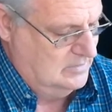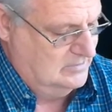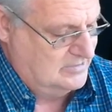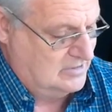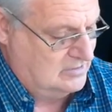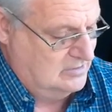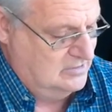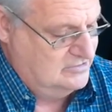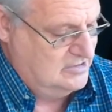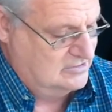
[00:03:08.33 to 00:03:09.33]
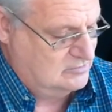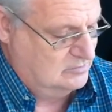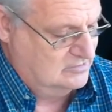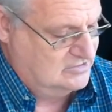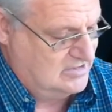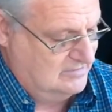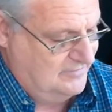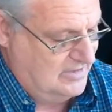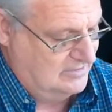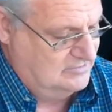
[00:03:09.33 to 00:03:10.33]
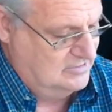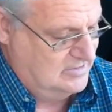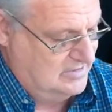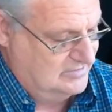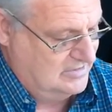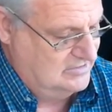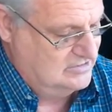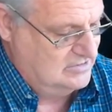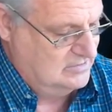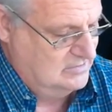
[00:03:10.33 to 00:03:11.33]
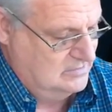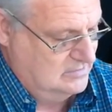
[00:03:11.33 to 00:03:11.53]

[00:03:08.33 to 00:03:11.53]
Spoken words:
In psychology, it's called self-actualization.